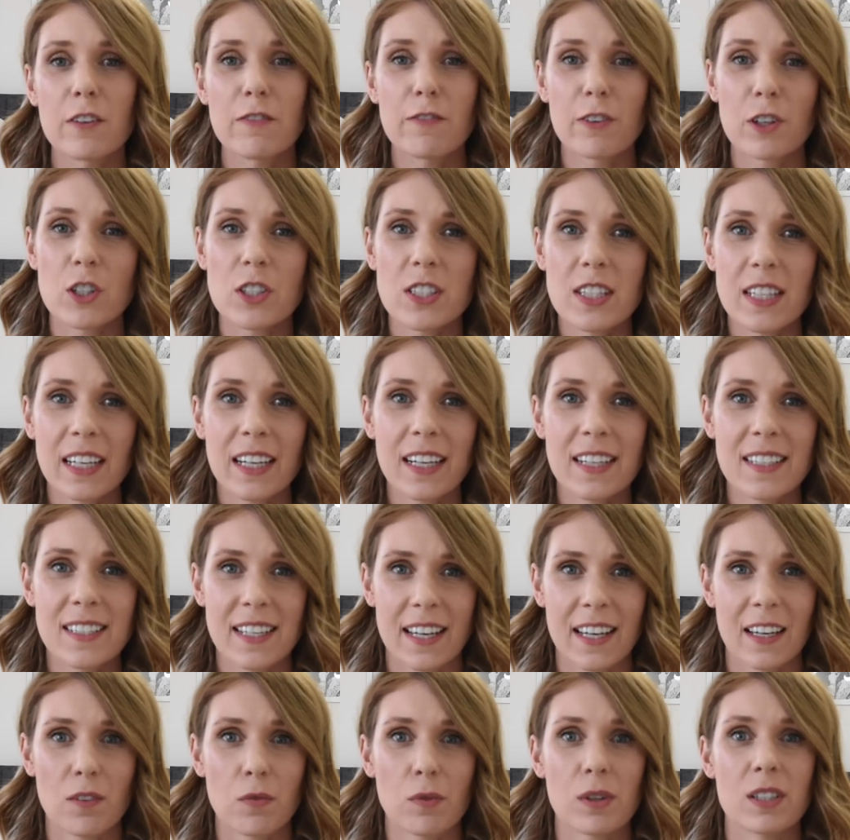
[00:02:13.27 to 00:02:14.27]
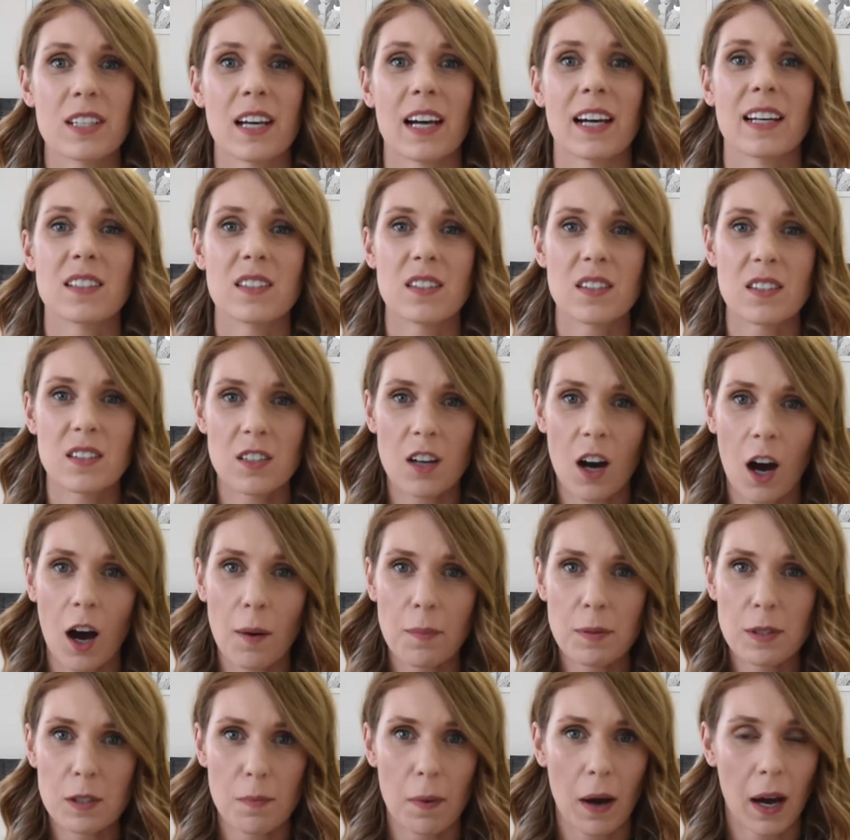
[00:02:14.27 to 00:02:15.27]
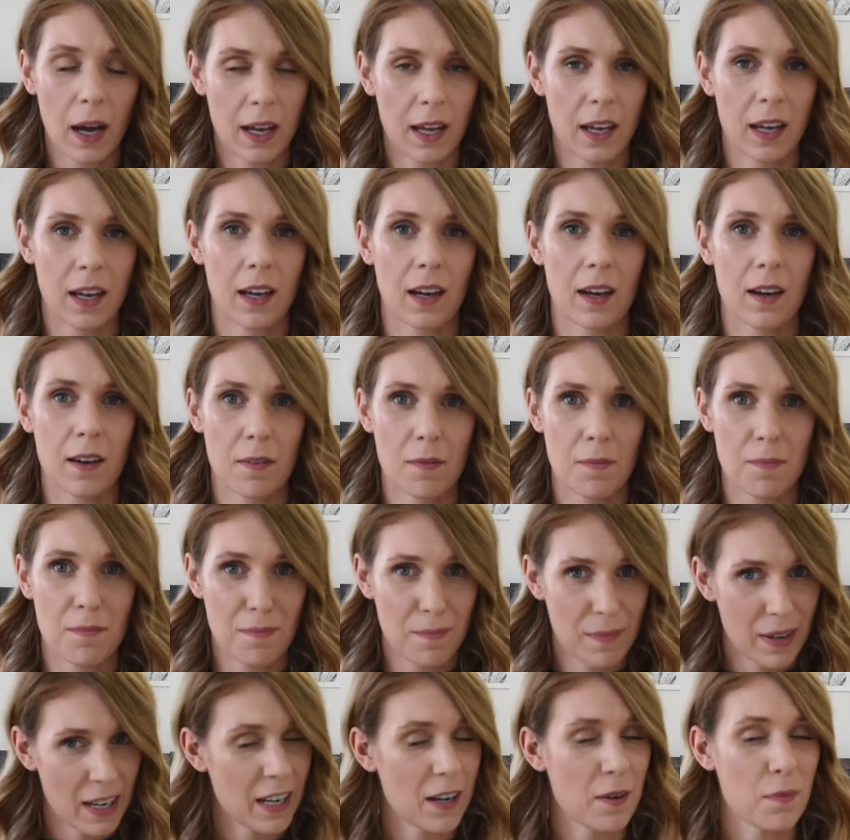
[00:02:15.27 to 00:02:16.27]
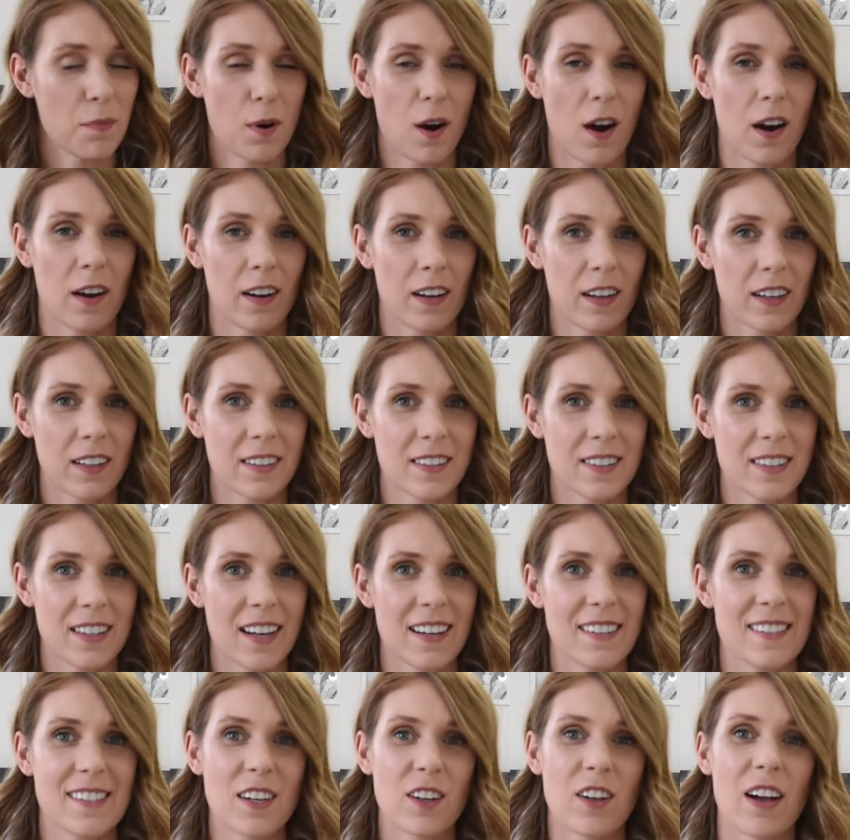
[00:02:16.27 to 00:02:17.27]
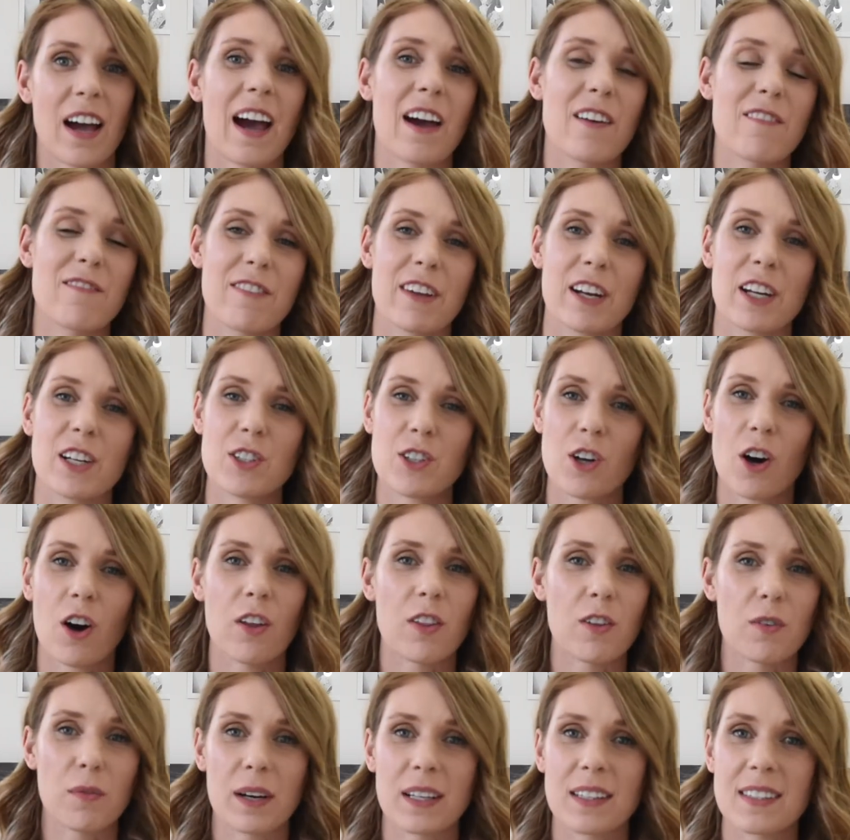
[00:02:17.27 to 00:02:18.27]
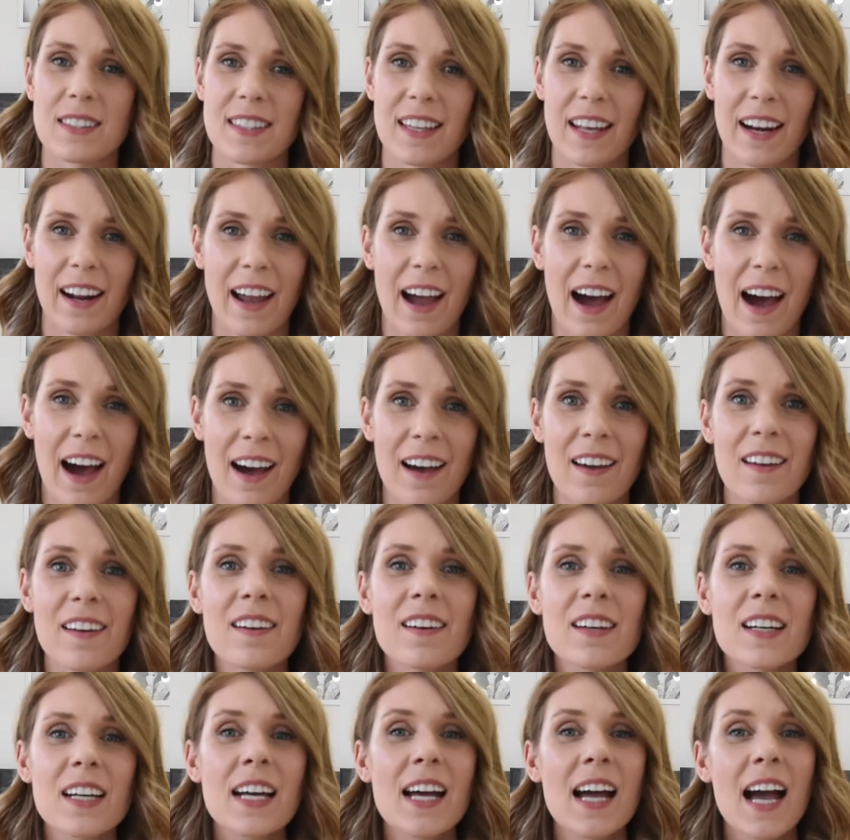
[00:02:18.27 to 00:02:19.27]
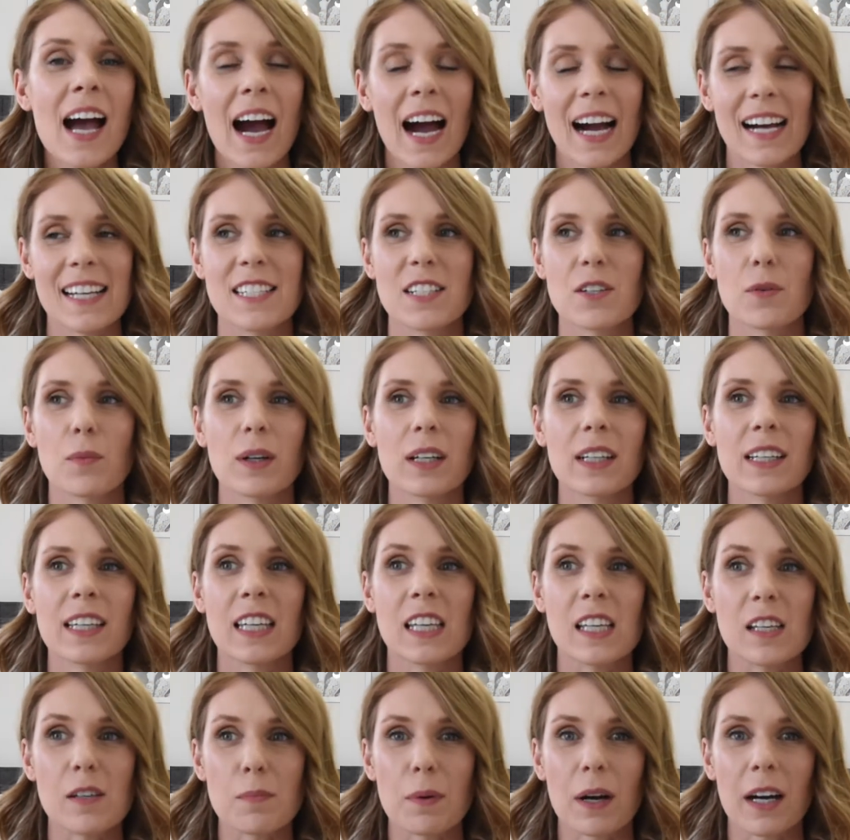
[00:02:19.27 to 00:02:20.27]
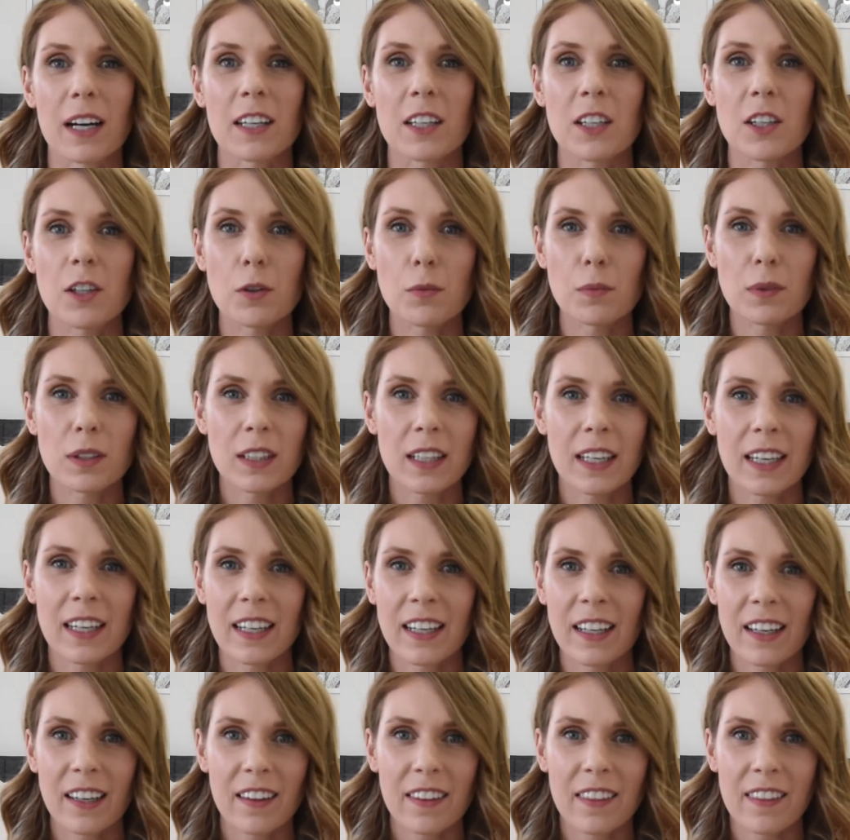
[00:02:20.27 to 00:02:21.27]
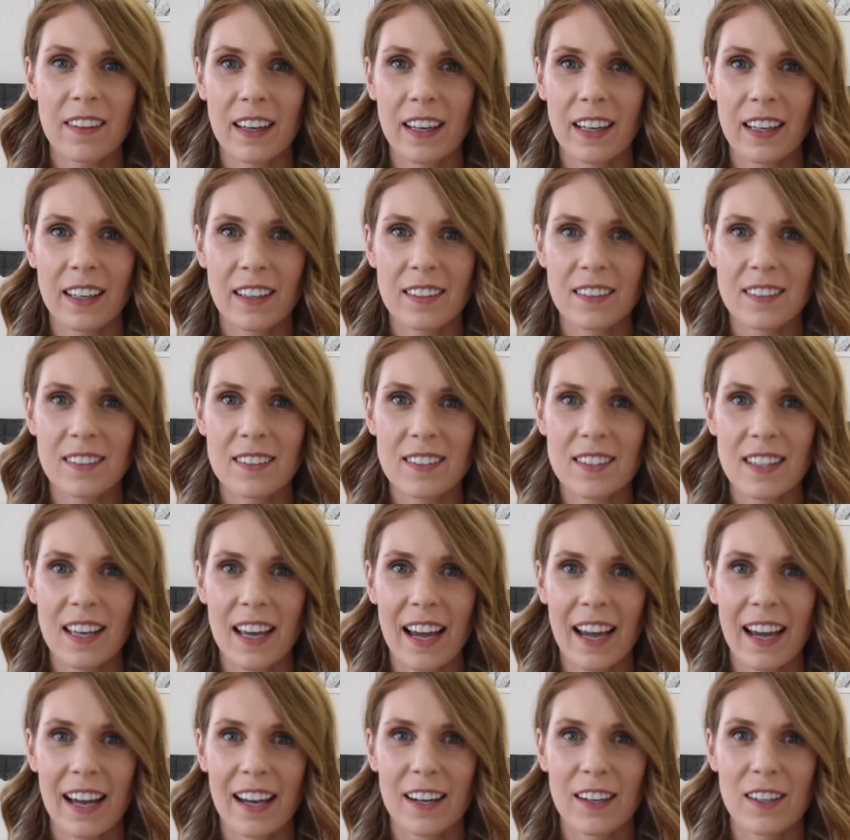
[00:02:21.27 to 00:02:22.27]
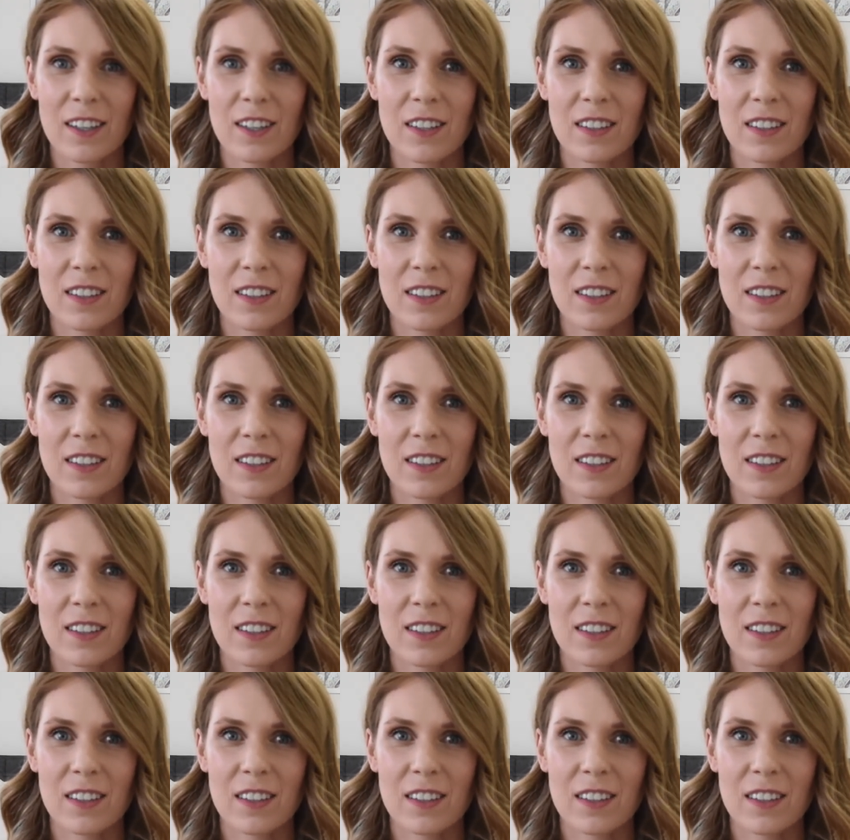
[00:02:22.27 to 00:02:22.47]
first thing I did was I stopped buying makeup products until I had finished all the ones that I had. I didn't want to keep accumulating things and